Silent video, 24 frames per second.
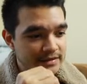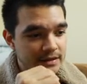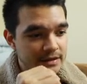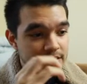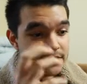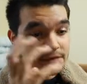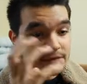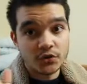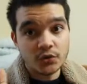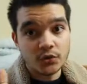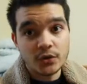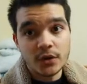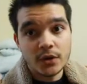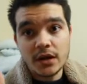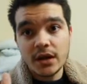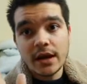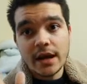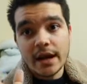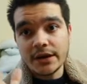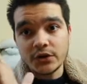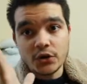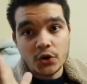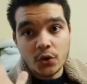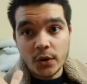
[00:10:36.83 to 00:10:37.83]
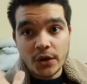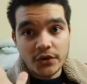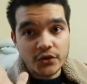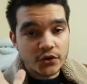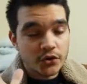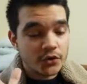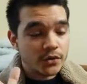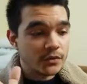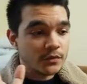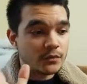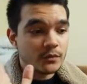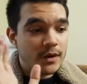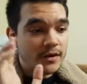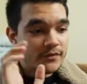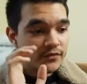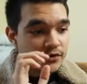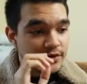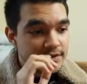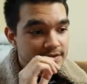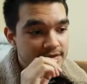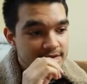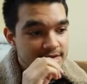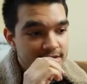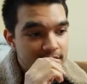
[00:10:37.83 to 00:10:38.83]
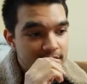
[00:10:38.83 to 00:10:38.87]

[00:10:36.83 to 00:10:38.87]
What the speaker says: if you had no other reference.